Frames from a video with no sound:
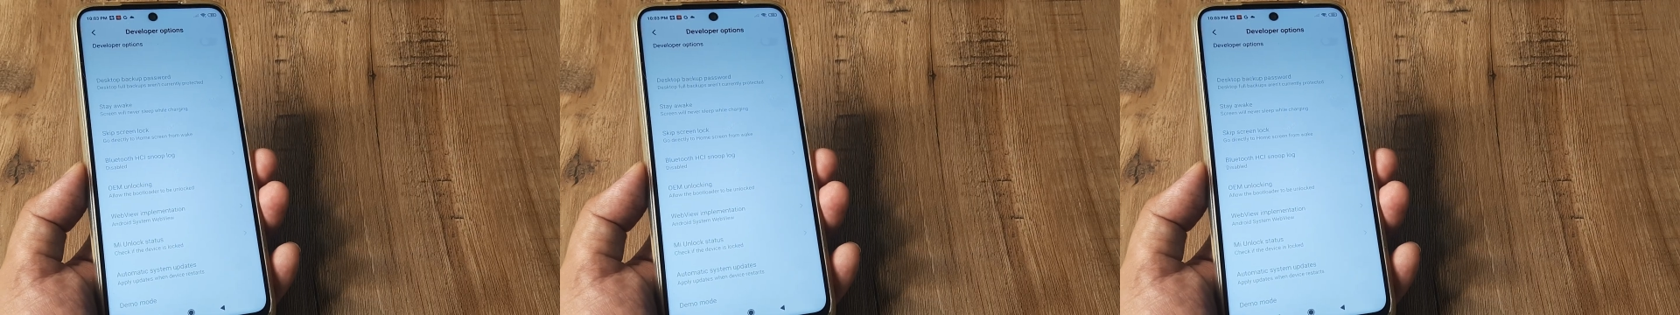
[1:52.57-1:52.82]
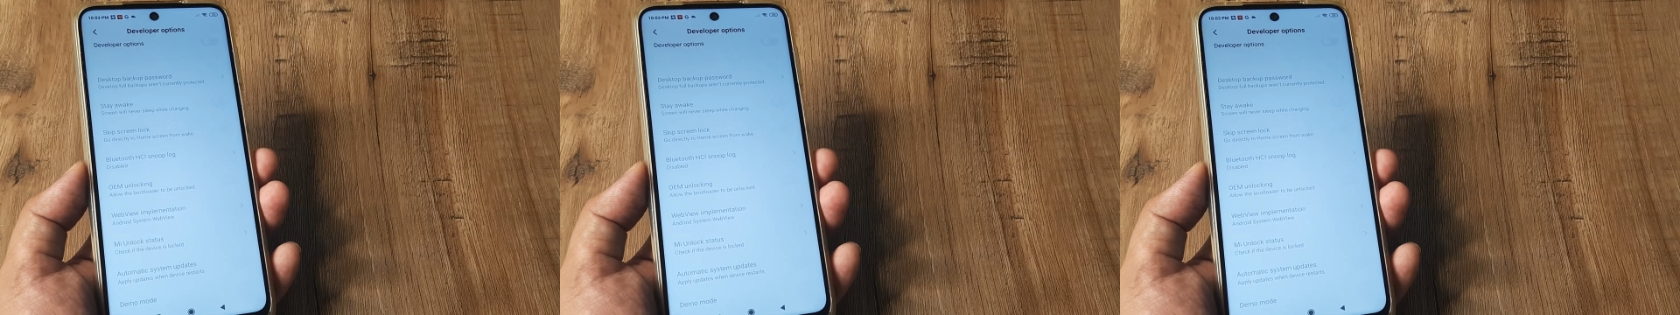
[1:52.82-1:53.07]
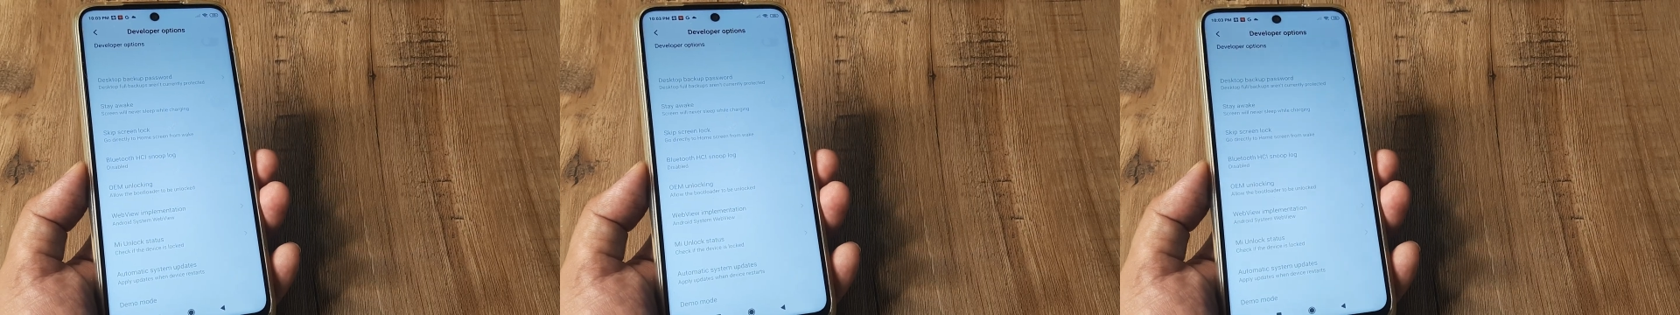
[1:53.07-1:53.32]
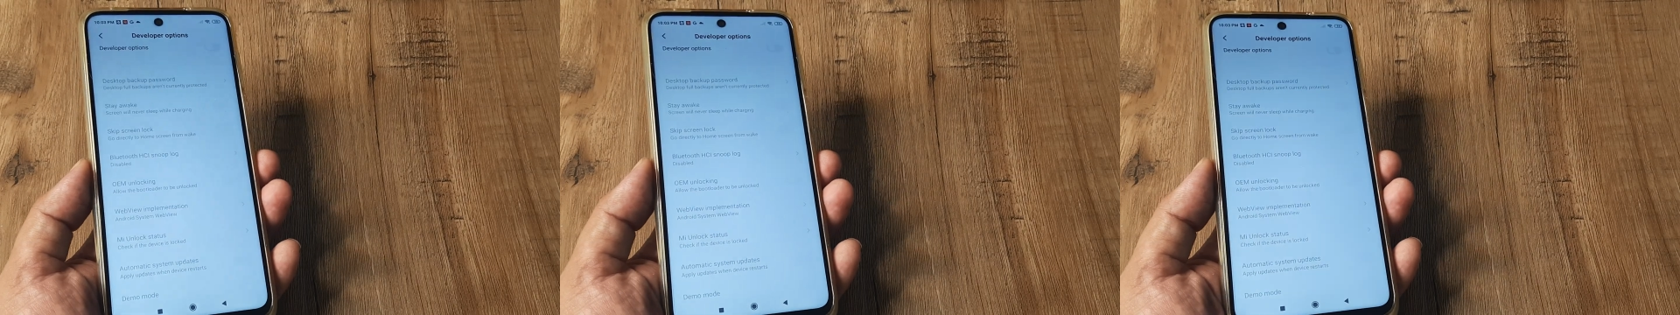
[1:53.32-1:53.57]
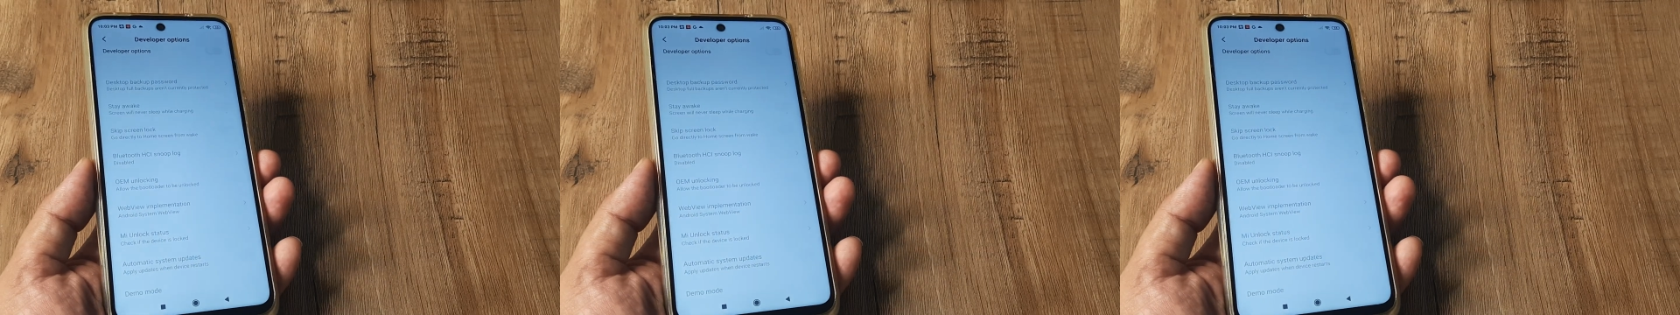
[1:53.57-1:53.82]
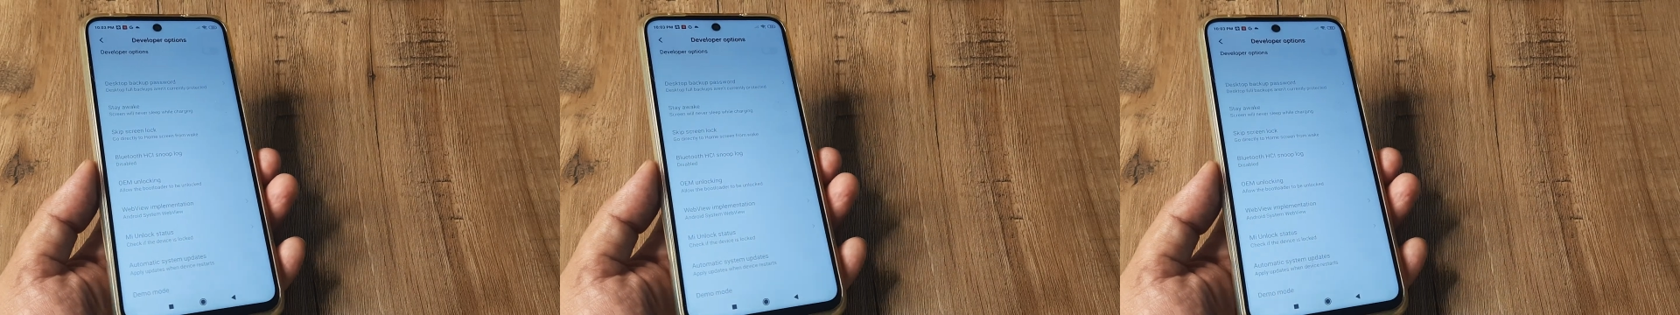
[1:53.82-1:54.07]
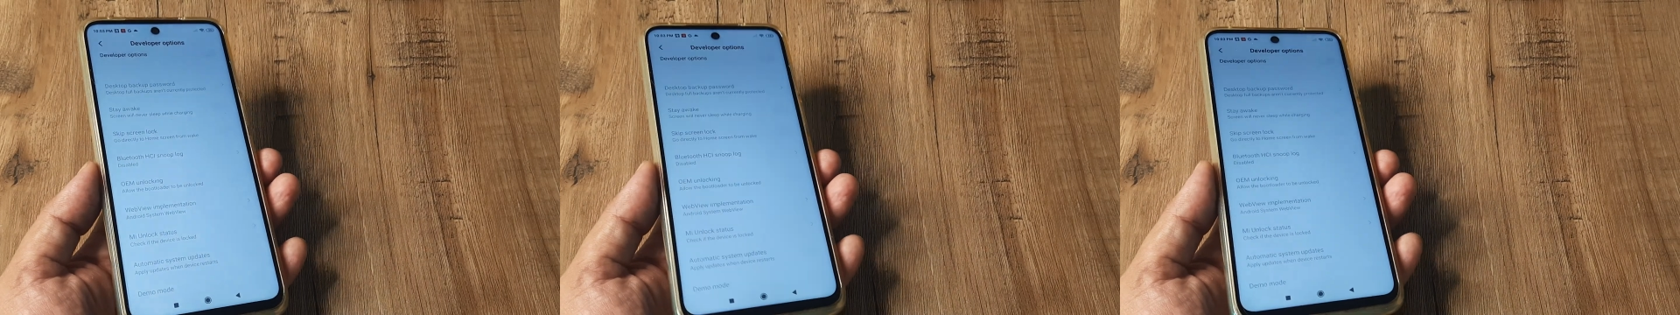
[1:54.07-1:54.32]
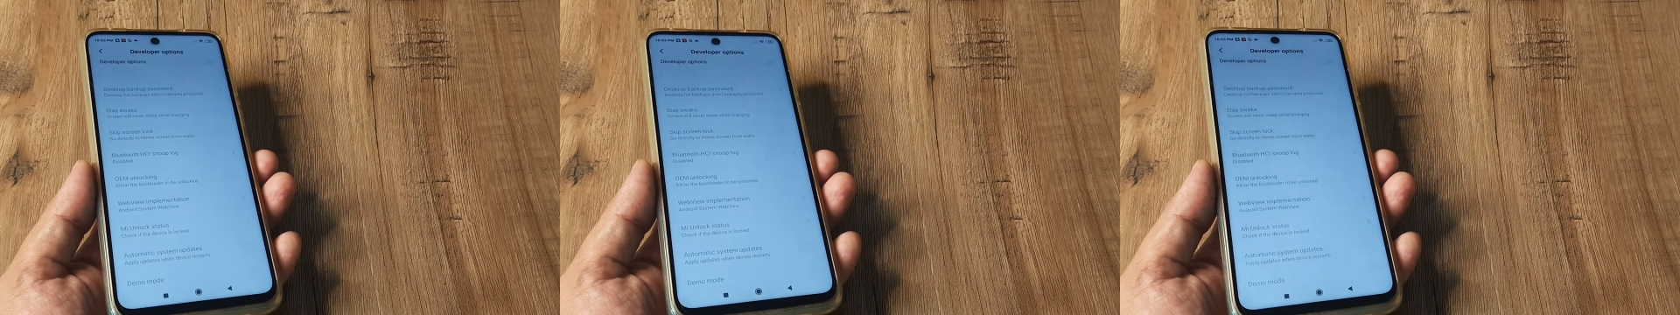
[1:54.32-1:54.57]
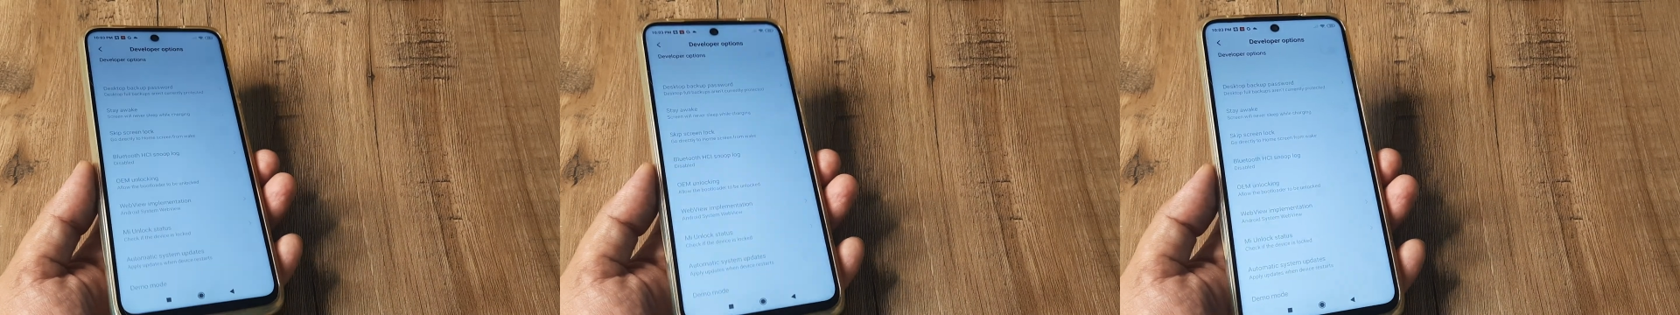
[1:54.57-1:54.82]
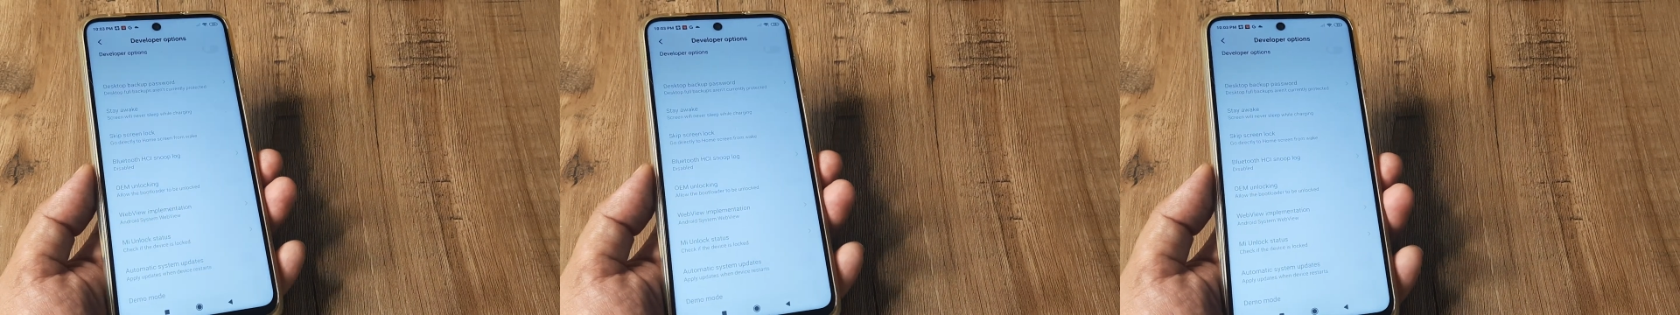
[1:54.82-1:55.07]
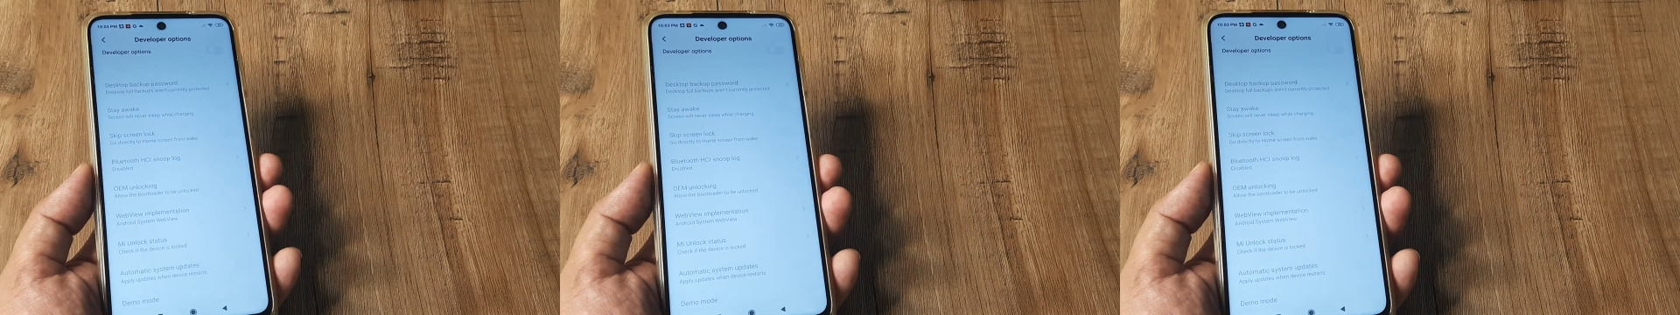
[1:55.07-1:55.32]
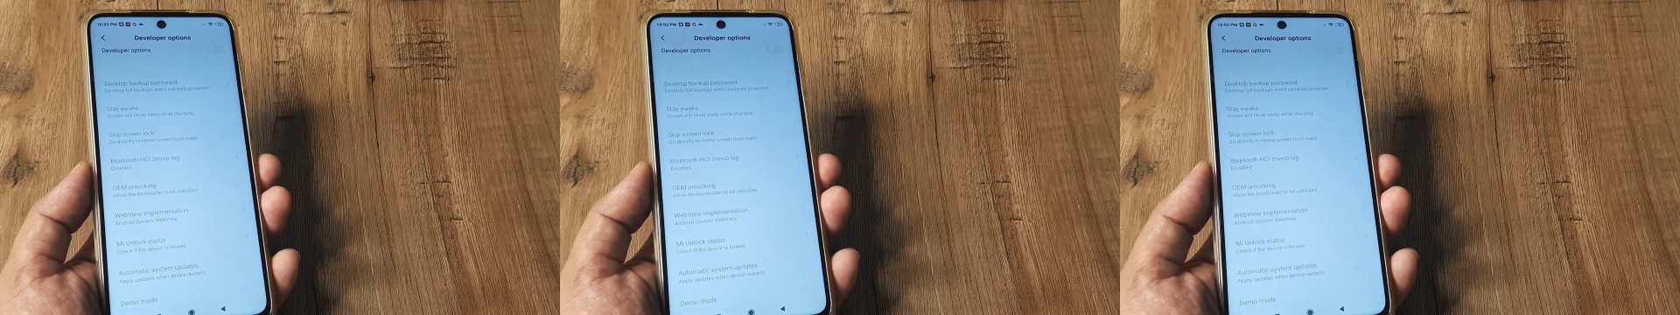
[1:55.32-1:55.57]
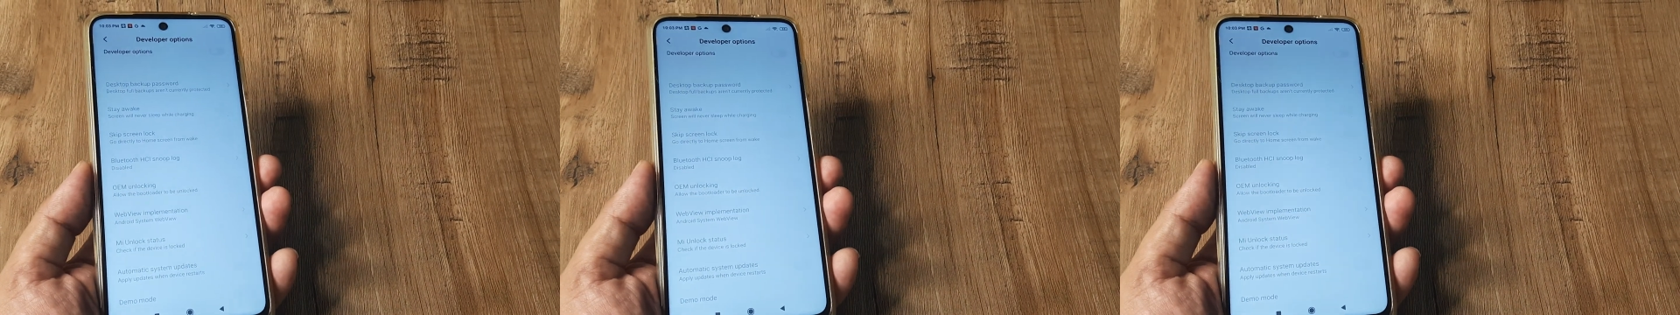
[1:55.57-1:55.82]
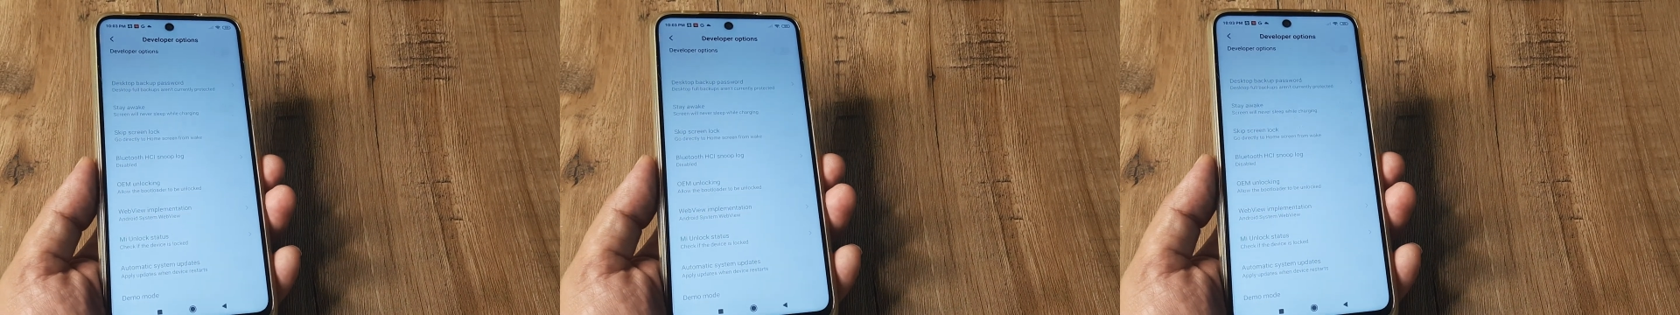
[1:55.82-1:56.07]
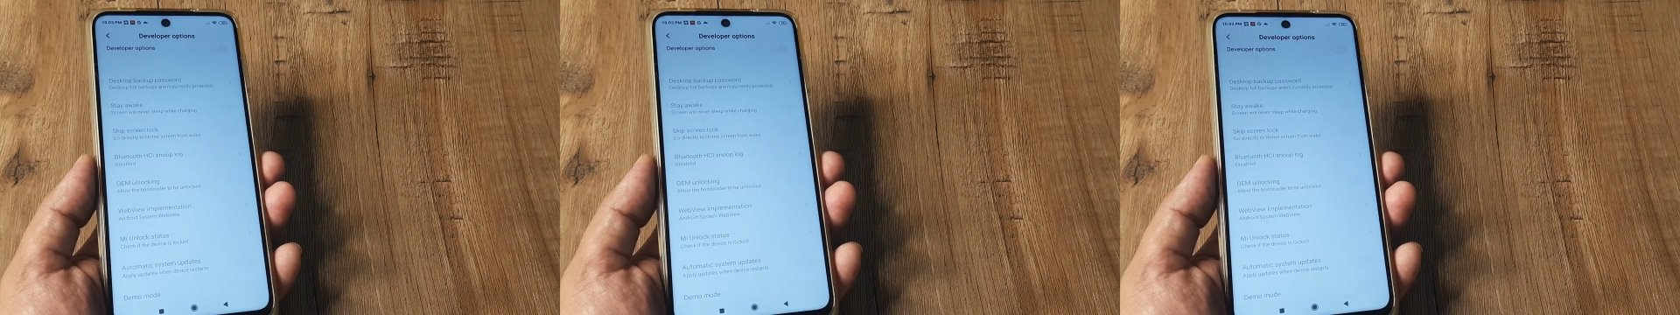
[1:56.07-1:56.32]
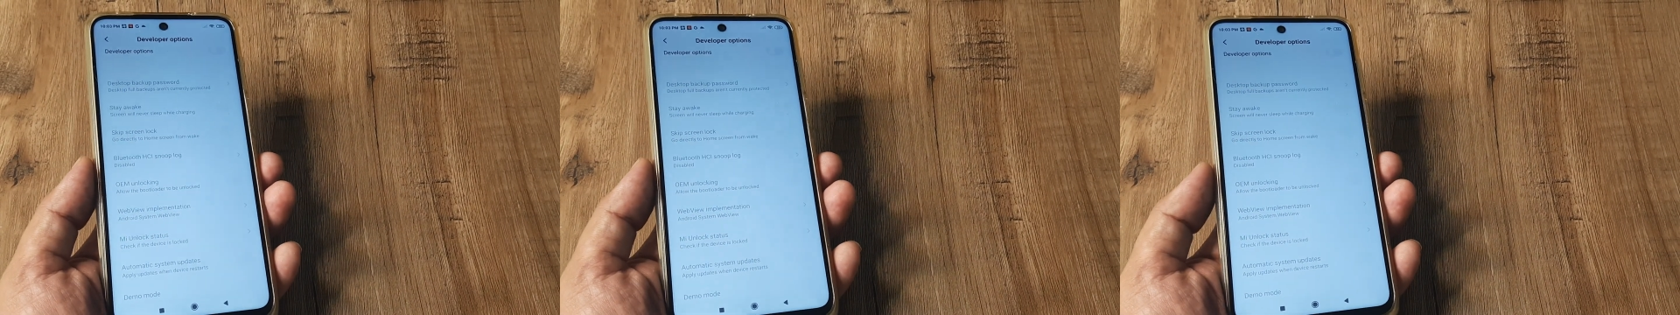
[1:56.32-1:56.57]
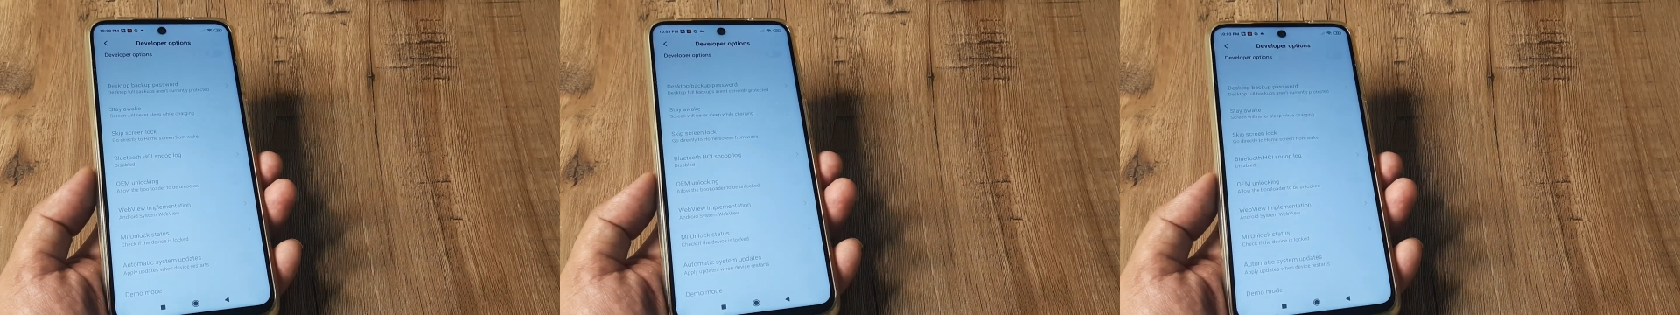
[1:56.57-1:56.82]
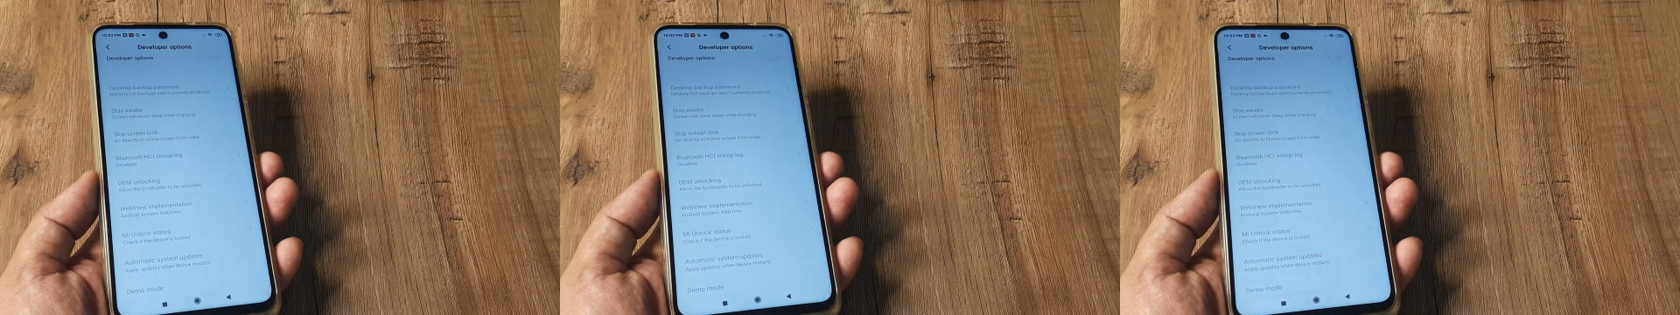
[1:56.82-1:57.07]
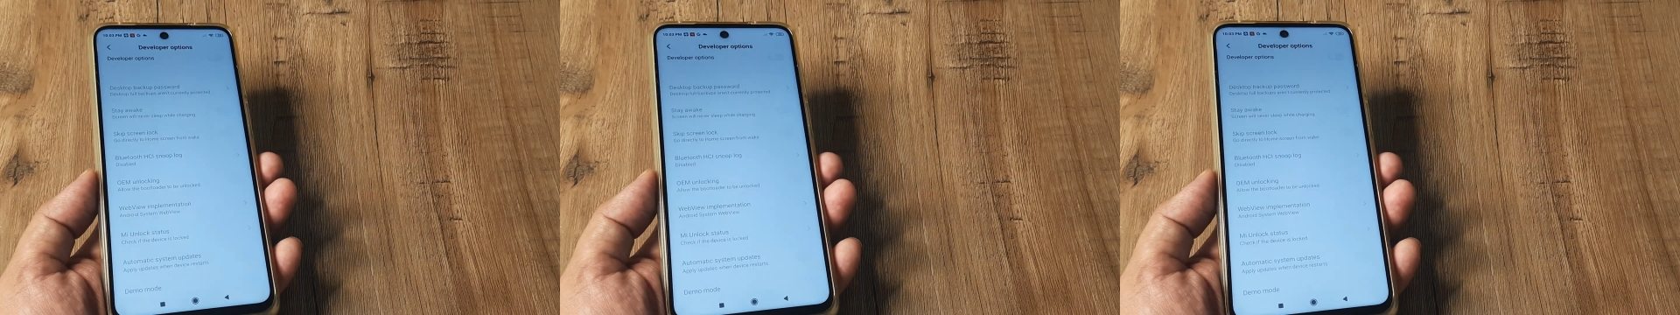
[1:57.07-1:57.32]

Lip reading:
Nobody's mouth can be seen.